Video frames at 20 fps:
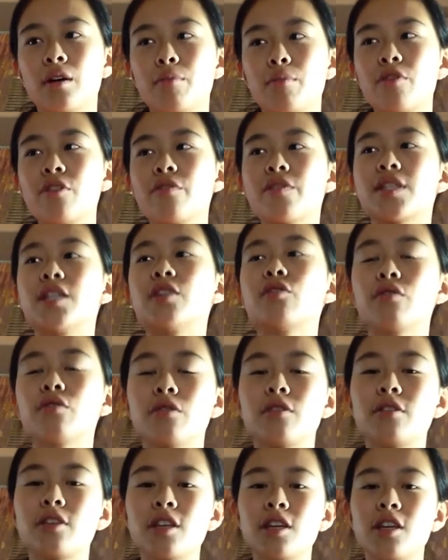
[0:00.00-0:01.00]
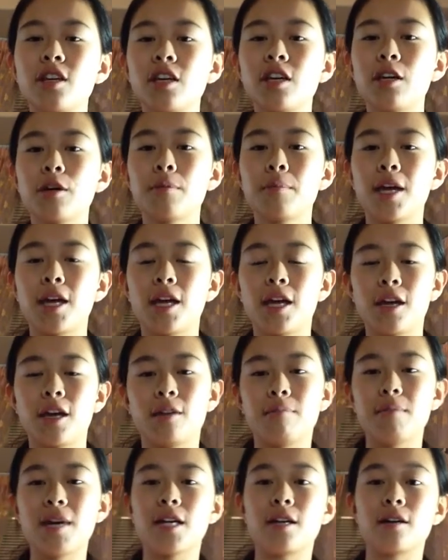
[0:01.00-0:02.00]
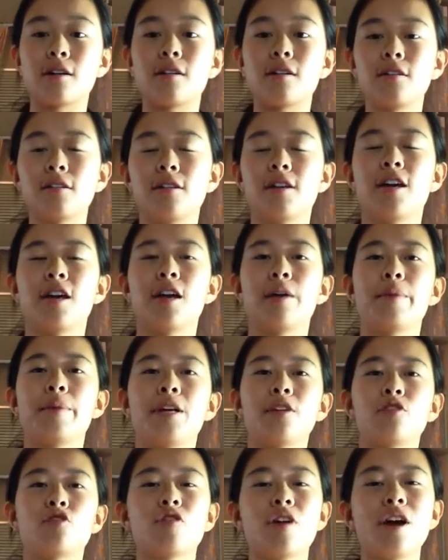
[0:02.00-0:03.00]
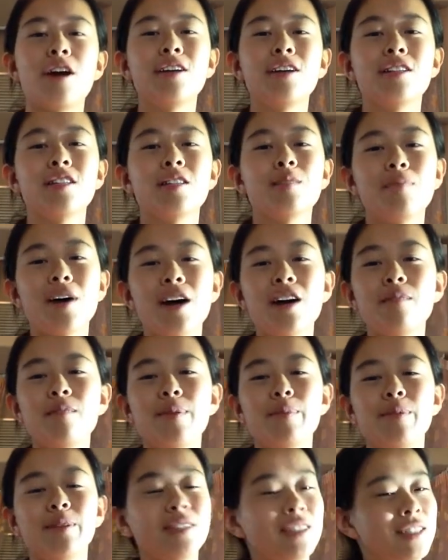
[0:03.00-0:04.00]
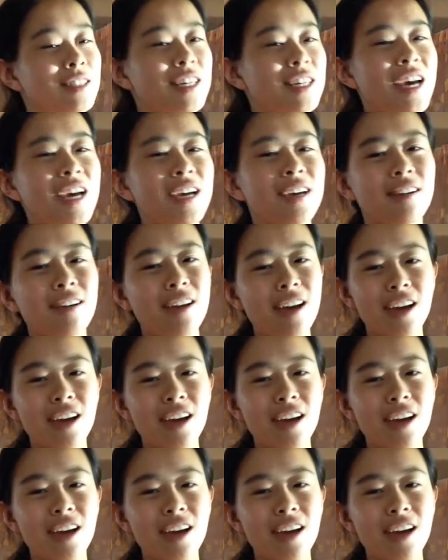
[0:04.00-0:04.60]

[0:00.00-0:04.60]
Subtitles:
prove a central theme and make a claim and try to inspire people to take